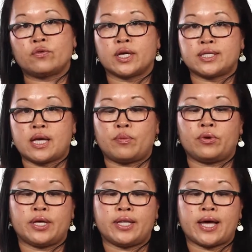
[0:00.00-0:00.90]
For
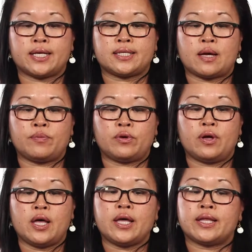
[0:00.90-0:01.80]
example, in that example